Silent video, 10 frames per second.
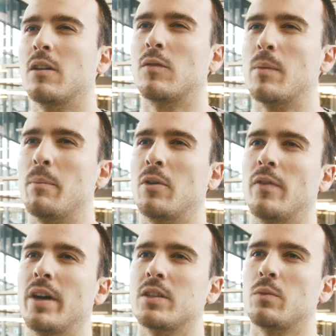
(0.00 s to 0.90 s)
government
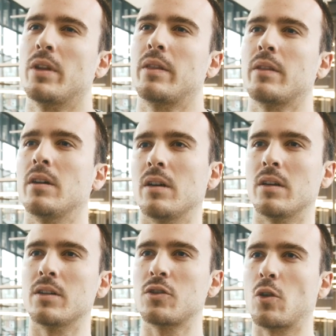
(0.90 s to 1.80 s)
provides with
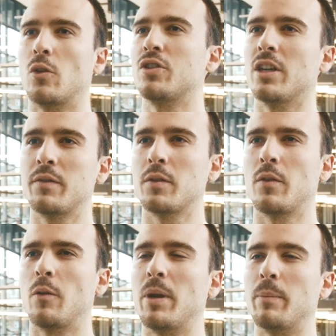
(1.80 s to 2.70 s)
scholarships
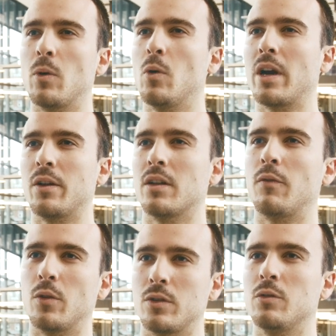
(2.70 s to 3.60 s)
for people who cannot
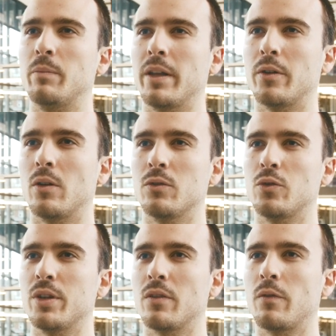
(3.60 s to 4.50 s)
afford to pay their own
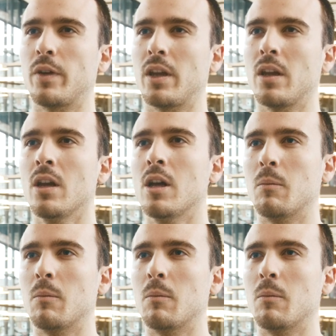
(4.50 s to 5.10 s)
tuition fee.